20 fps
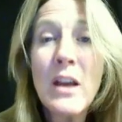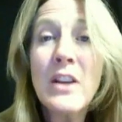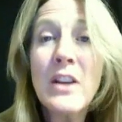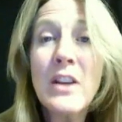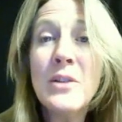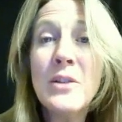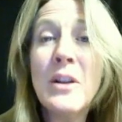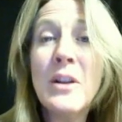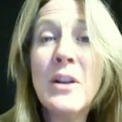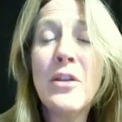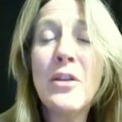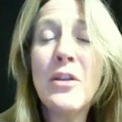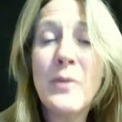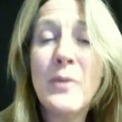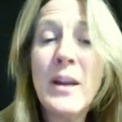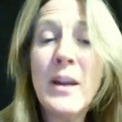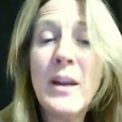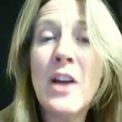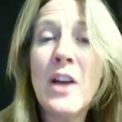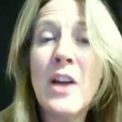Unit
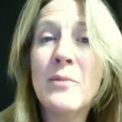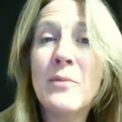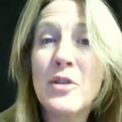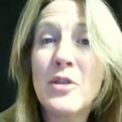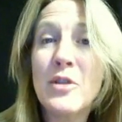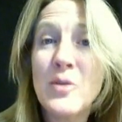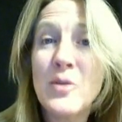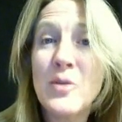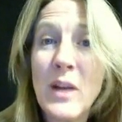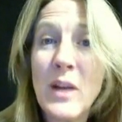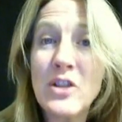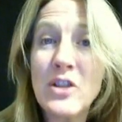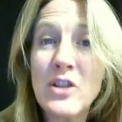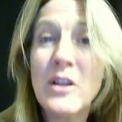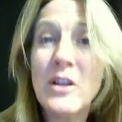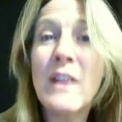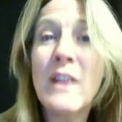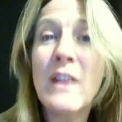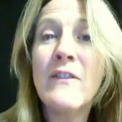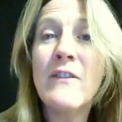3 on
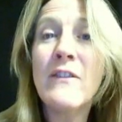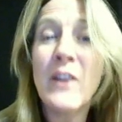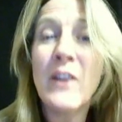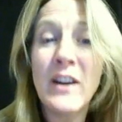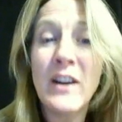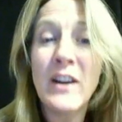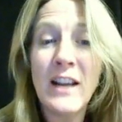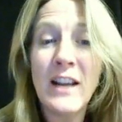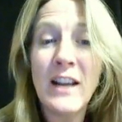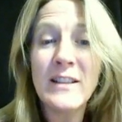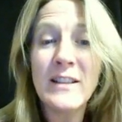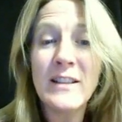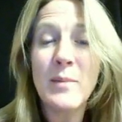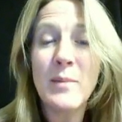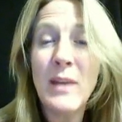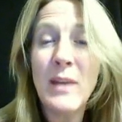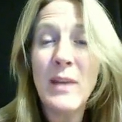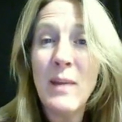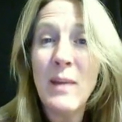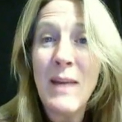persuasion very nicely
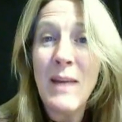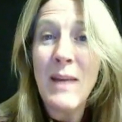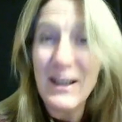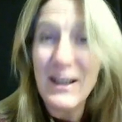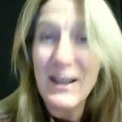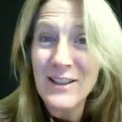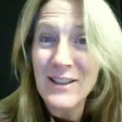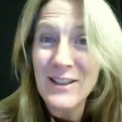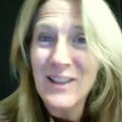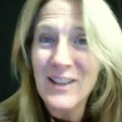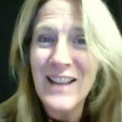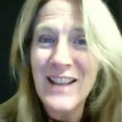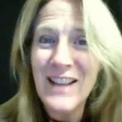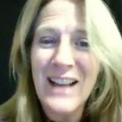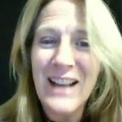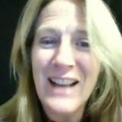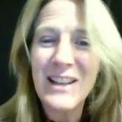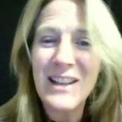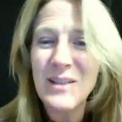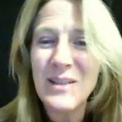piggybacks on
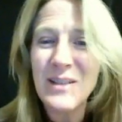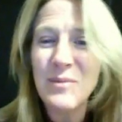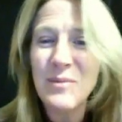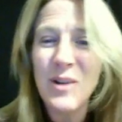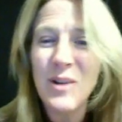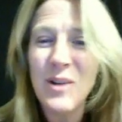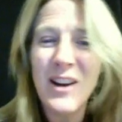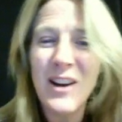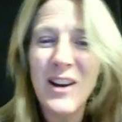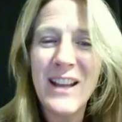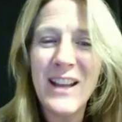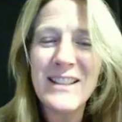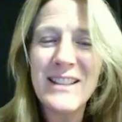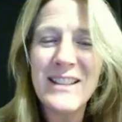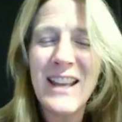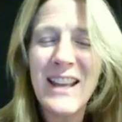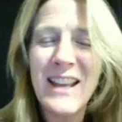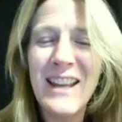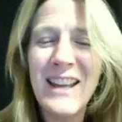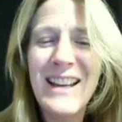that contemporary
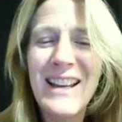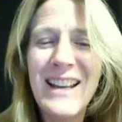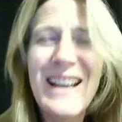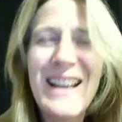essay,